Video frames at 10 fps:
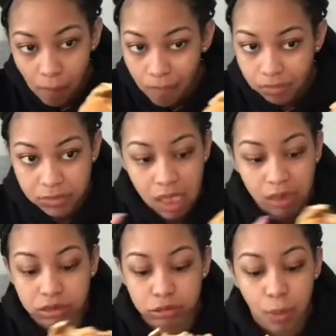that's
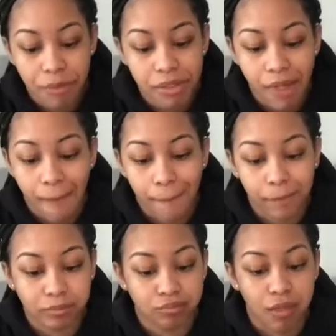just gonna be it.
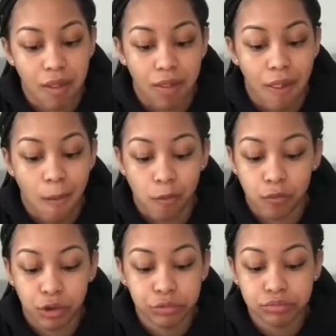And
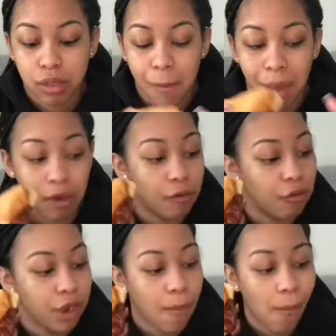hopefully my career
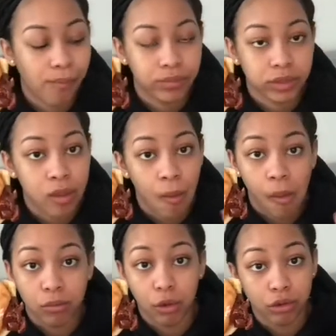is
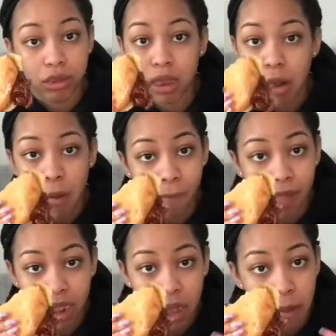gonna take off like
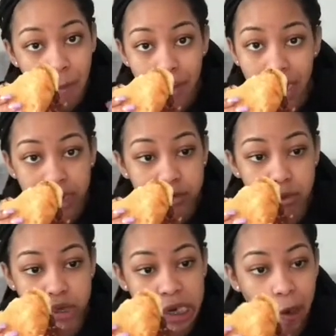how I planned it's gonna
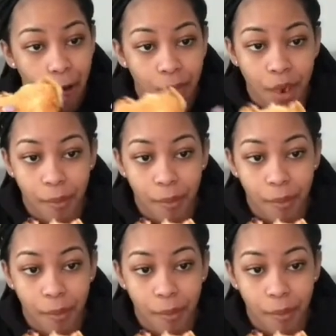take off. But